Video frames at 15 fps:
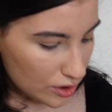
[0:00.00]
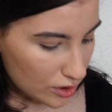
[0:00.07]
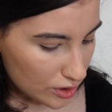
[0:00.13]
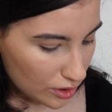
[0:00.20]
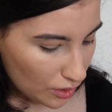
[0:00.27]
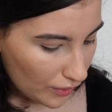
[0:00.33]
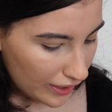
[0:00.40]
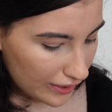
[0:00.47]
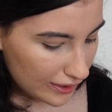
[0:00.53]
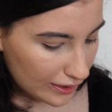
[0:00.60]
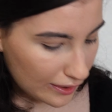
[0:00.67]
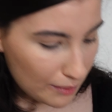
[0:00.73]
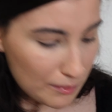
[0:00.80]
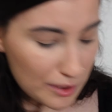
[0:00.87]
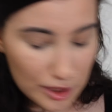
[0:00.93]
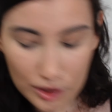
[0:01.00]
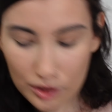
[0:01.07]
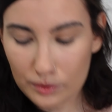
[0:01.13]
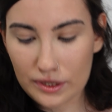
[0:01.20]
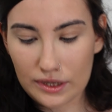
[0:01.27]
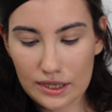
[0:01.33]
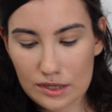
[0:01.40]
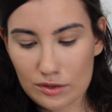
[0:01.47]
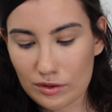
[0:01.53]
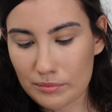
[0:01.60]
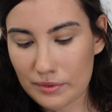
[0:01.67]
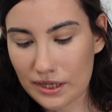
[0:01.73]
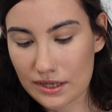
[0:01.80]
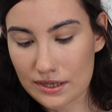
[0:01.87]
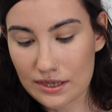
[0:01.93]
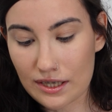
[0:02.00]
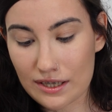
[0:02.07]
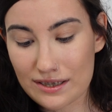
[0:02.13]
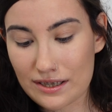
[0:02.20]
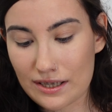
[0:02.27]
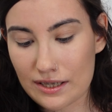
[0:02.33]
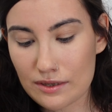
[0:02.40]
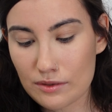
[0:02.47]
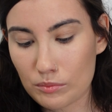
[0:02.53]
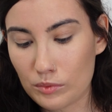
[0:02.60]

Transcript: So I think I'm gonna go with this one because this is